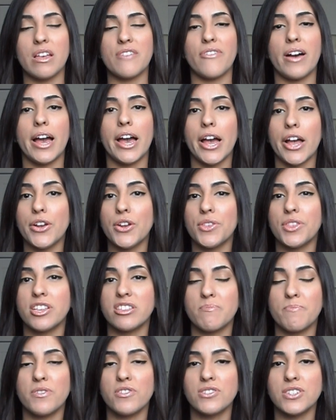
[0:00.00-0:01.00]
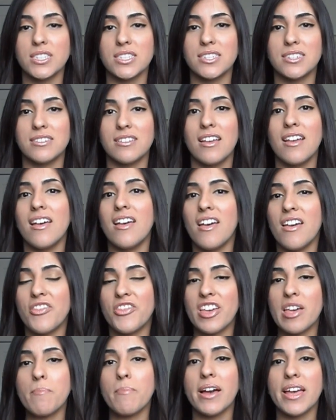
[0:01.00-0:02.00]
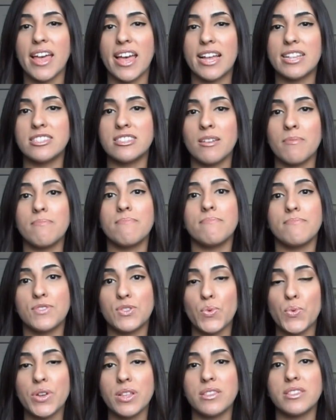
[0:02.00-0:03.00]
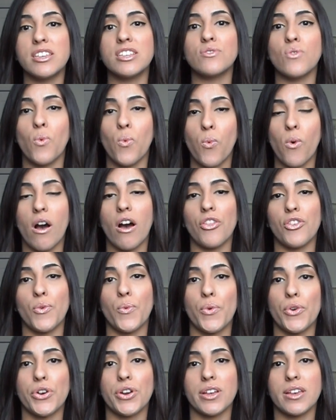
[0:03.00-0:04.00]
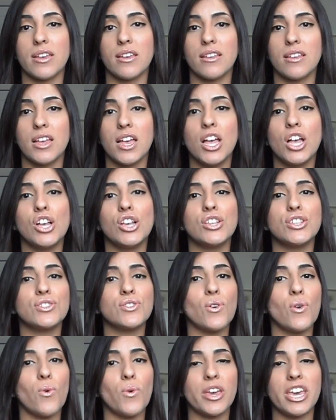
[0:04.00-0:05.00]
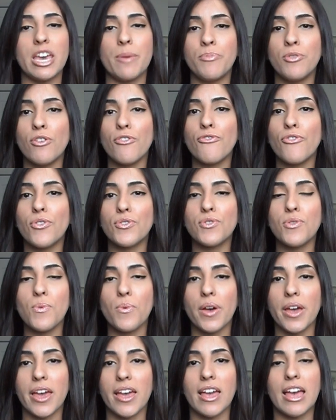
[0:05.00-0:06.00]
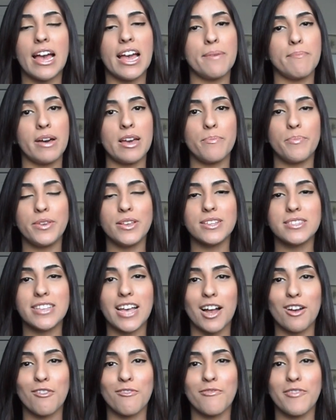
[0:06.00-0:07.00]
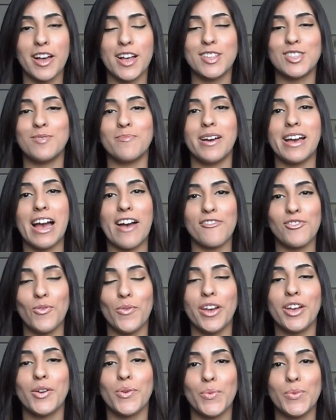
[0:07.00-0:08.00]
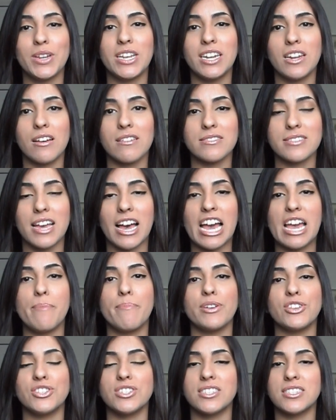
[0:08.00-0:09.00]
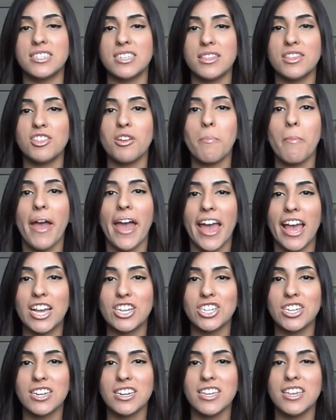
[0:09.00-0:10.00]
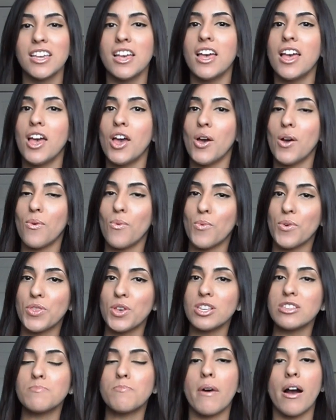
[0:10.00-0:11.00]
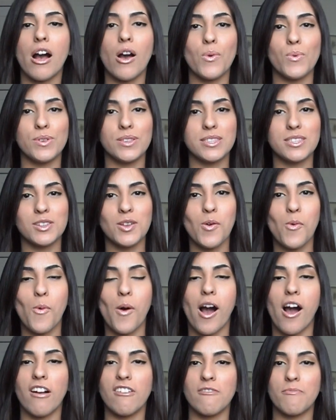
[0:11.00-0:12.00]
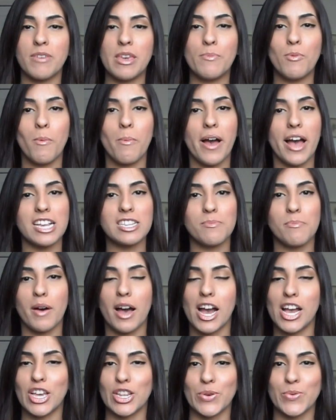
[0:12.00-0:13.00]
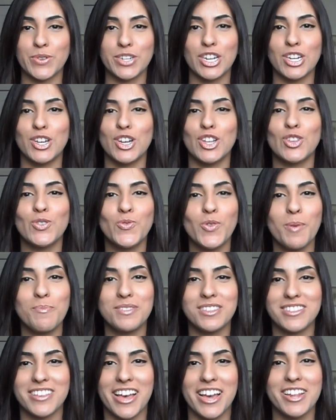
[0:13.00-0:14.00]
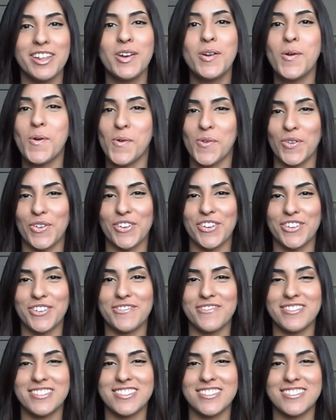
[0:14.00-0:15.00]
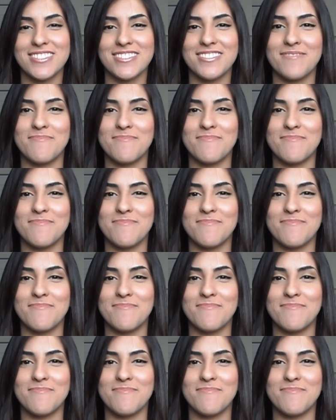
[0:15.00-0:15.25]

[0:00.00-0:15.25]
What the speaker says: if I hire this person, they might end up doing this while they're working. So keep your phone away. It might be a sacrifice. You might have to wait a really long time, but just sit there patiently with a smile once in a while. If people pass by, you don't want to look too upset or nervous.